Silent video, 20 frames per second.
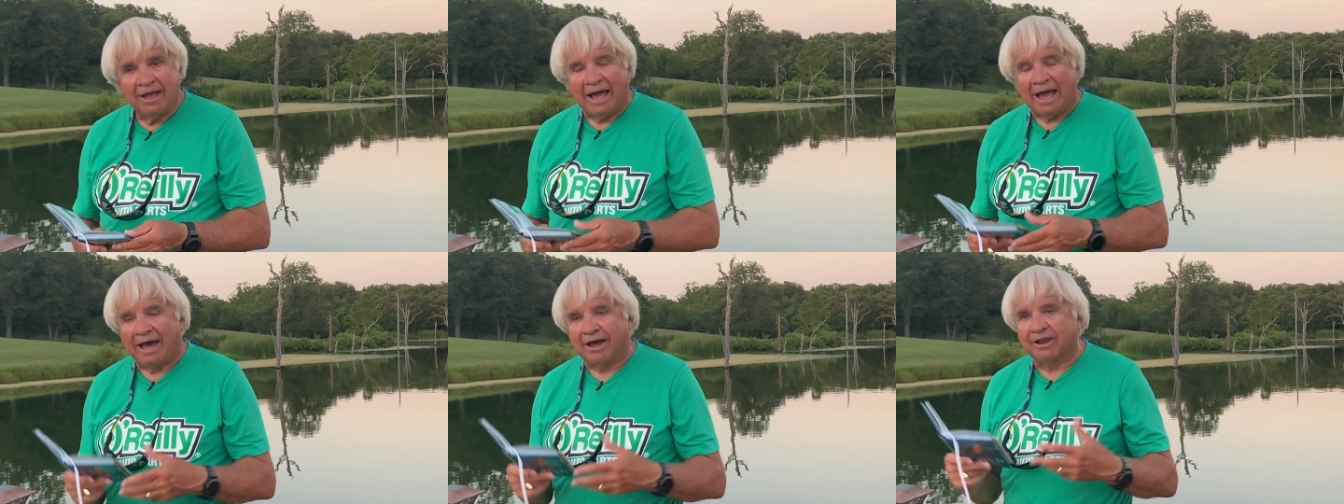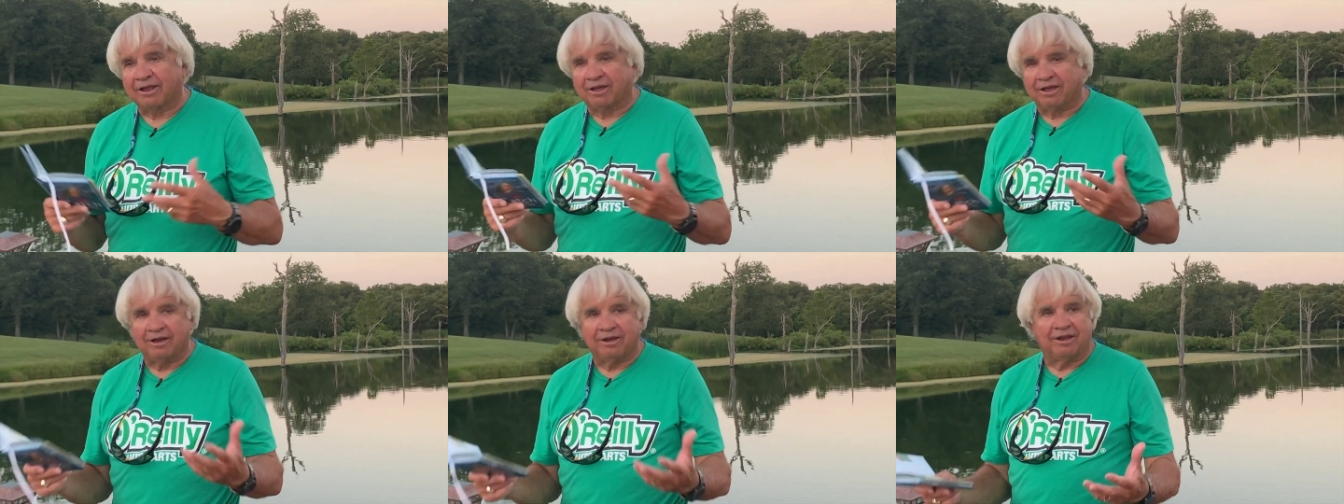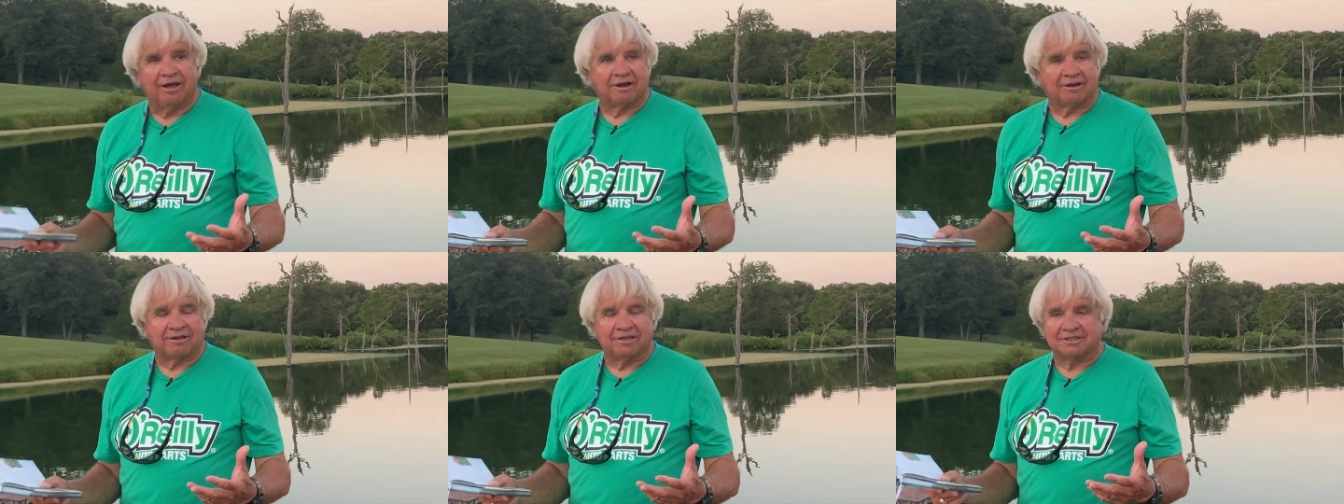how to
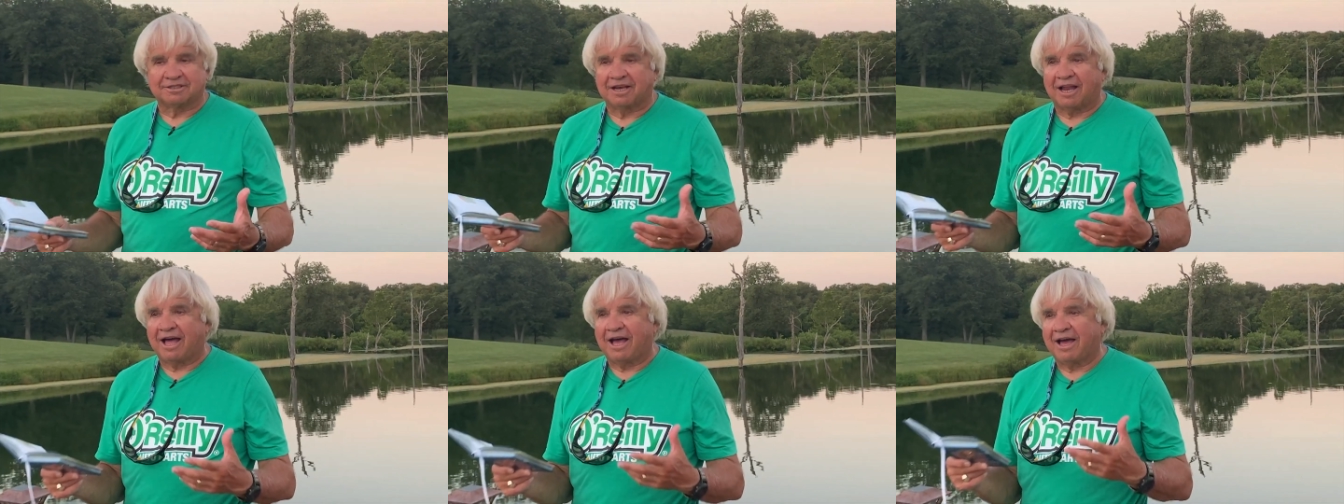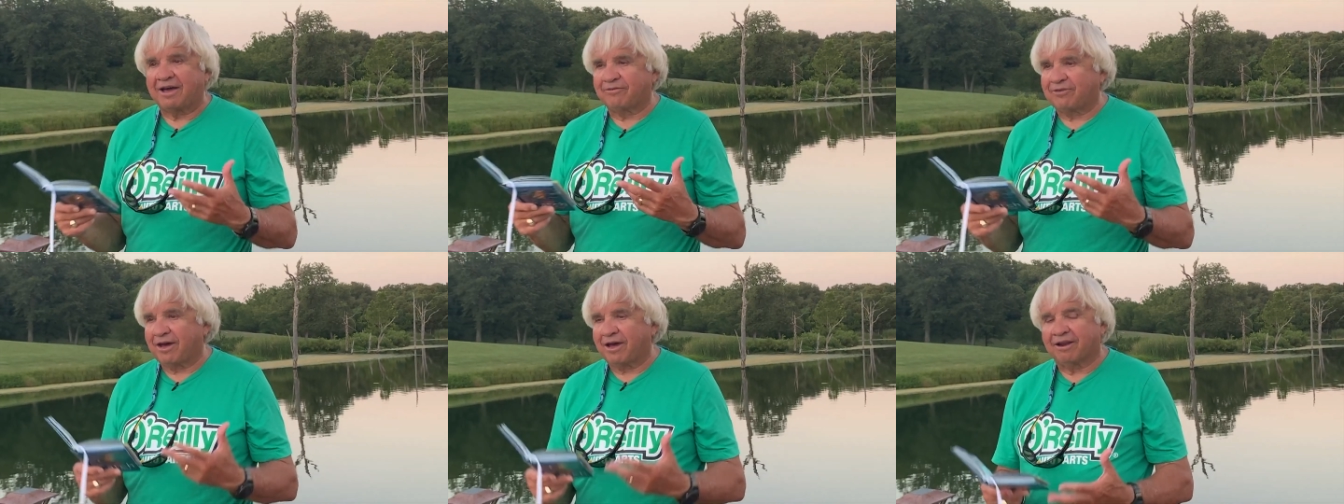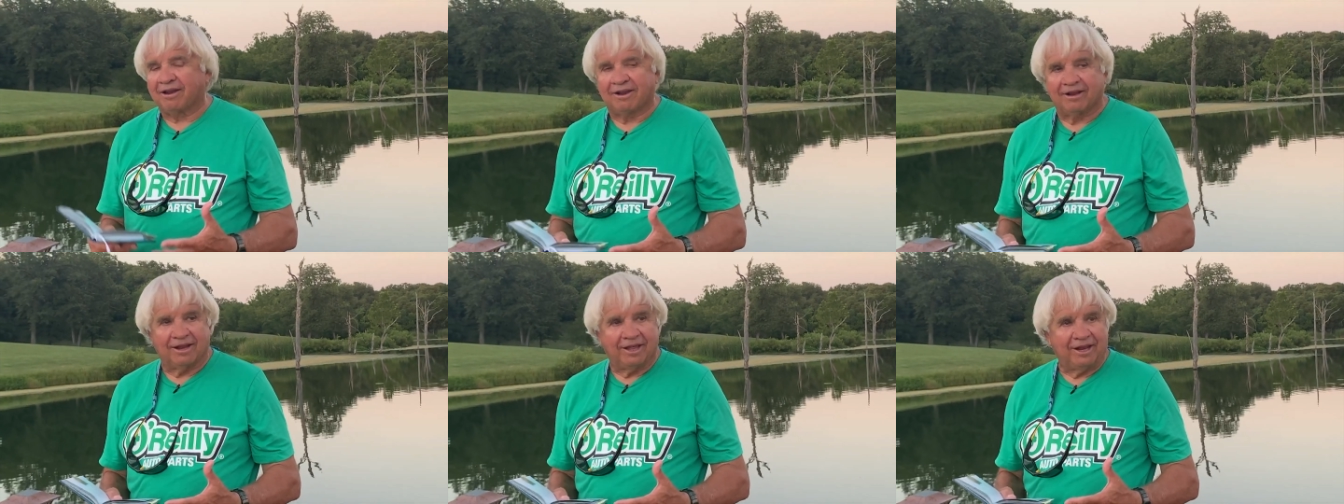conduct his life, how
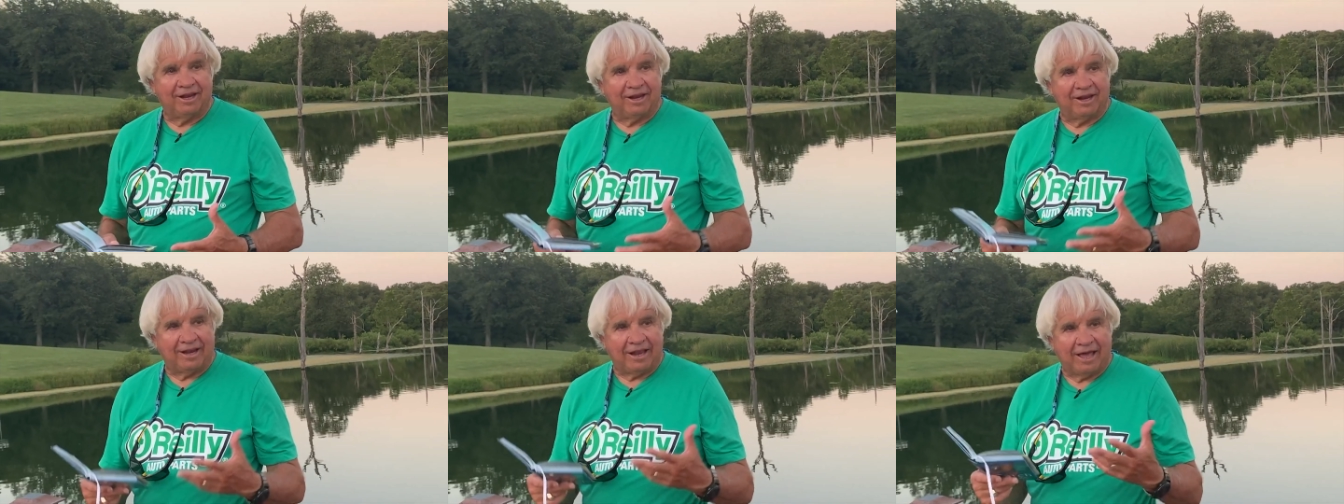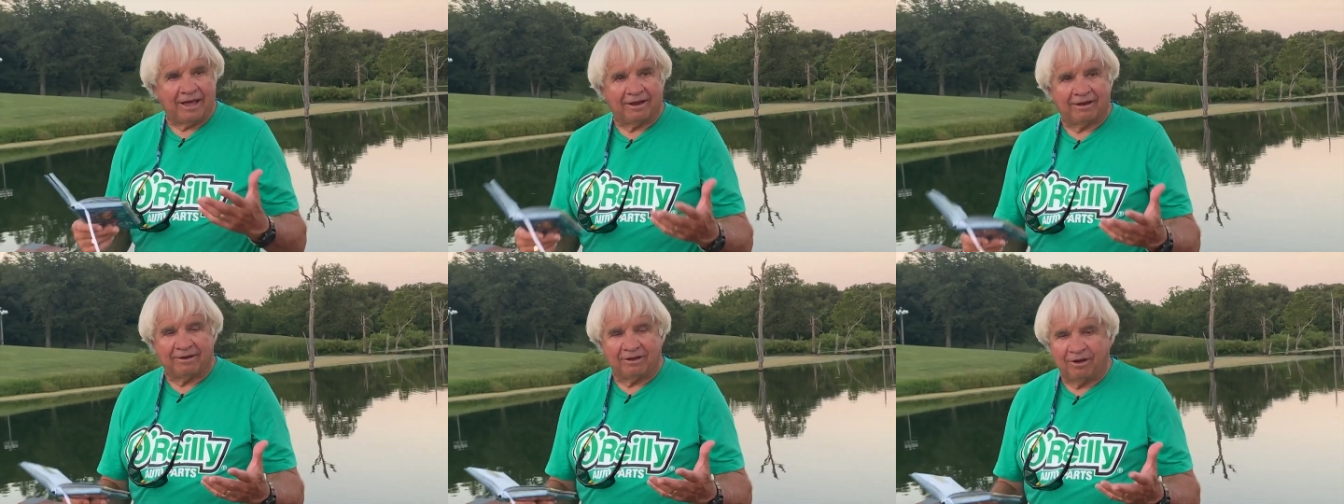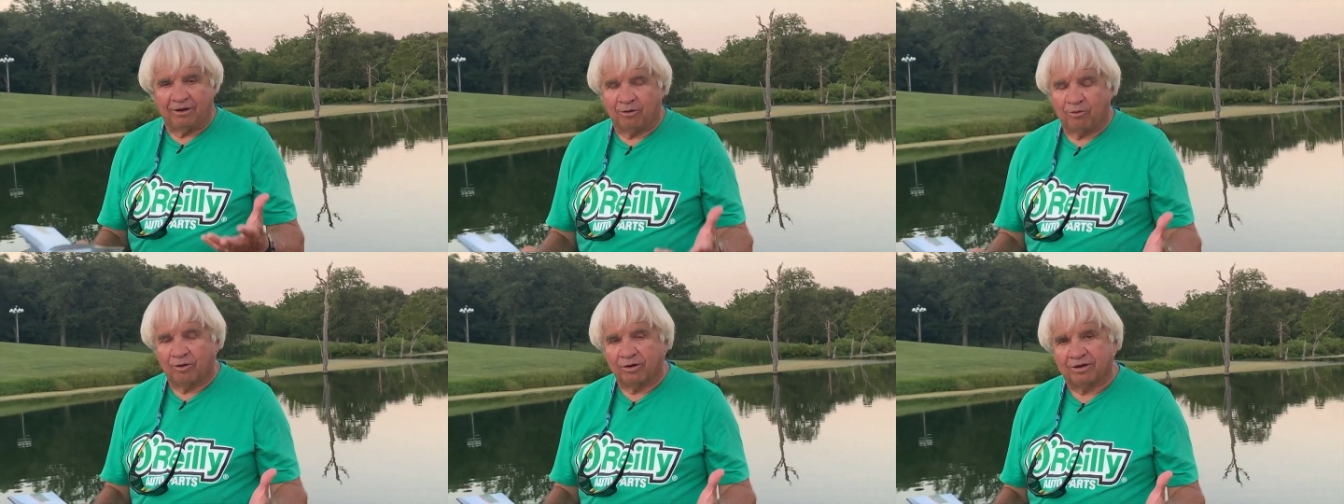to lead it, how to,
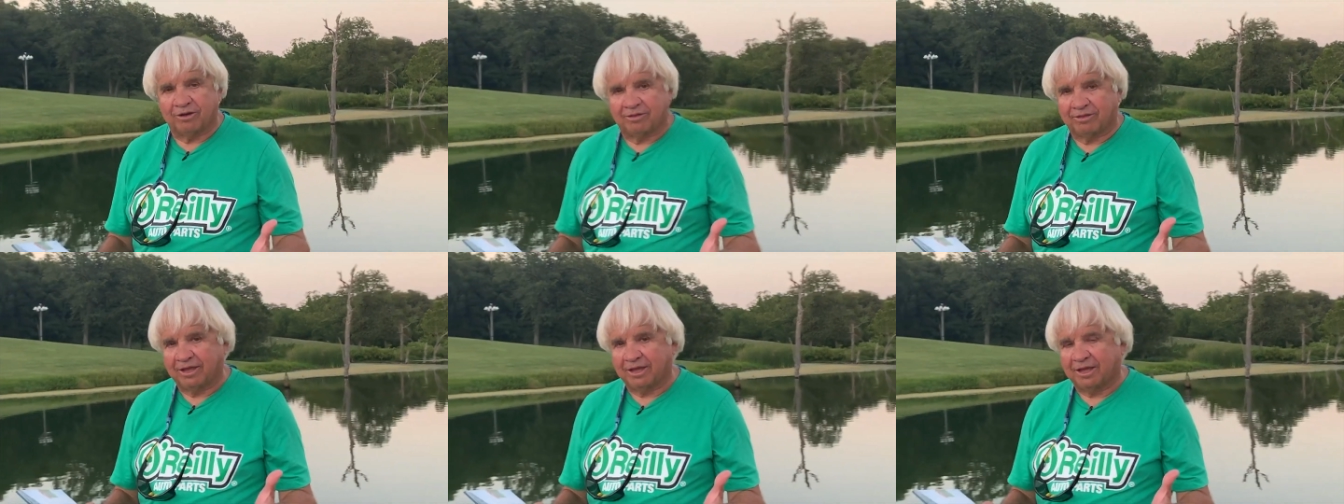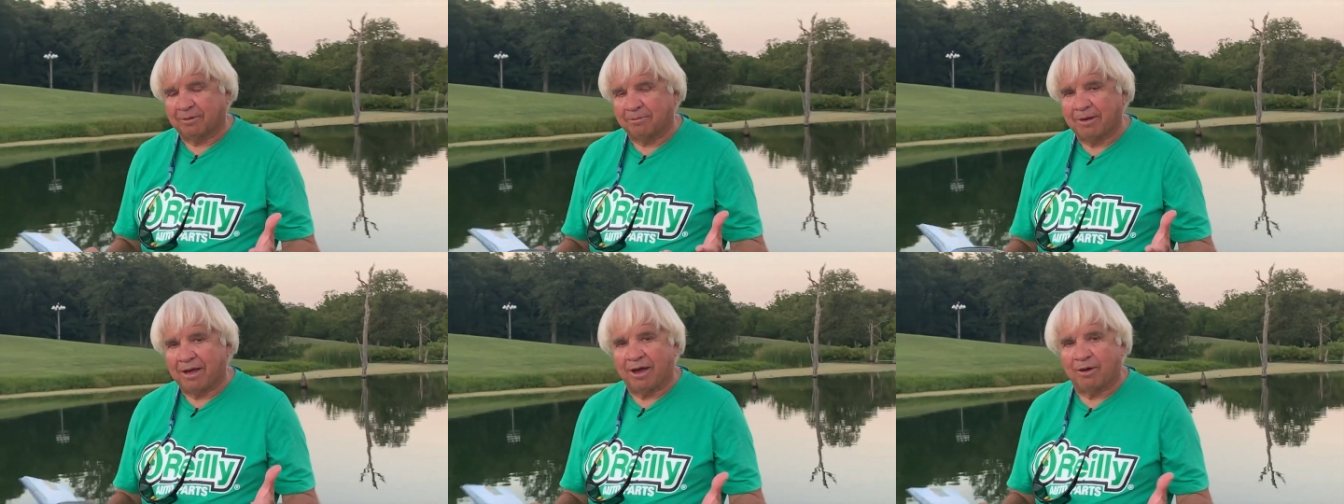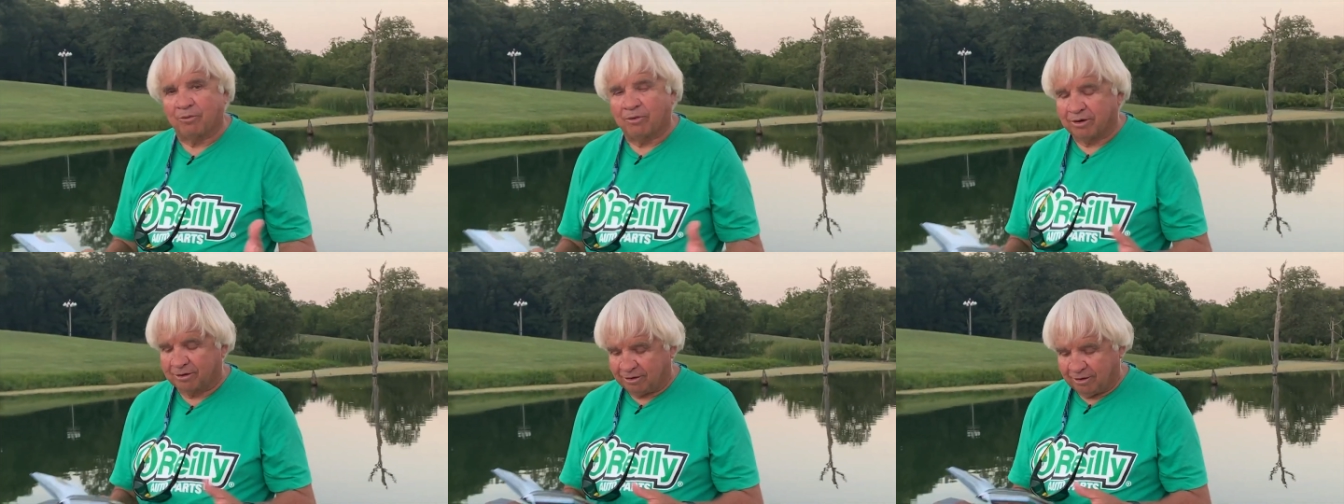you know, what to think
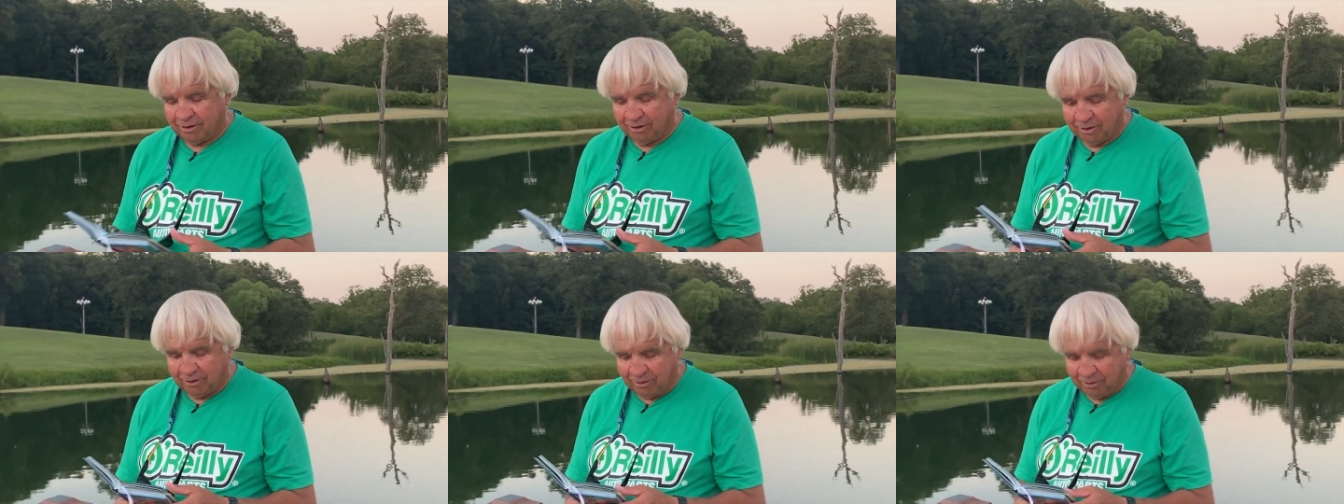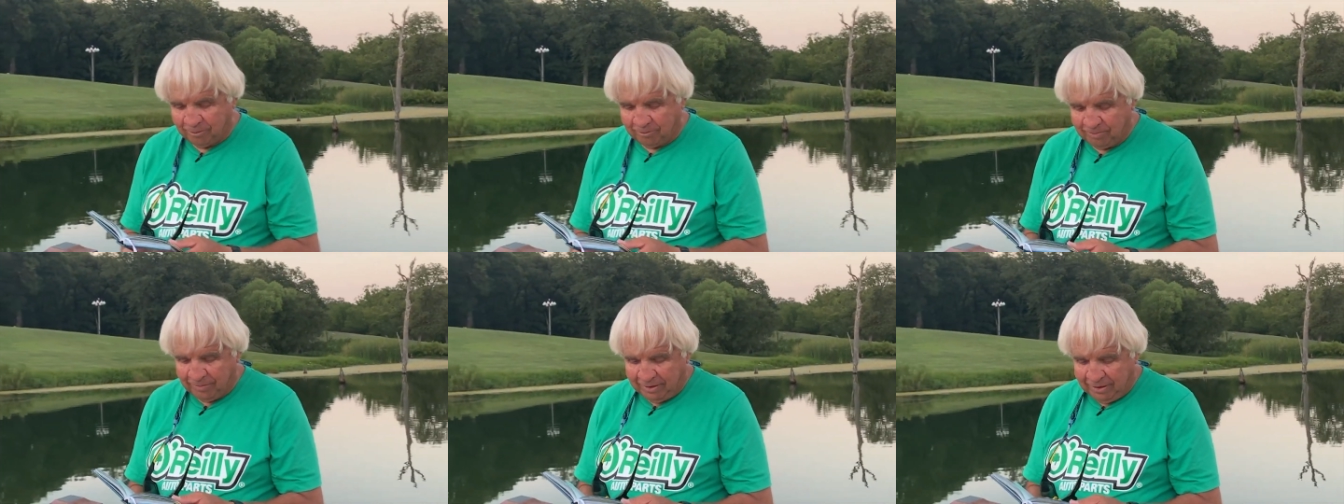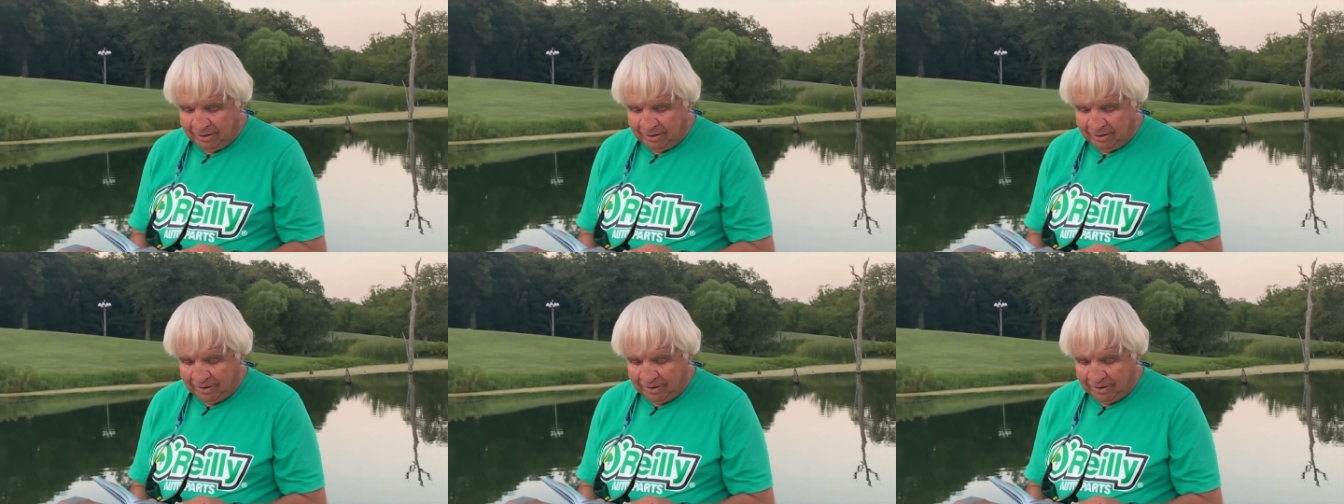about, what to do.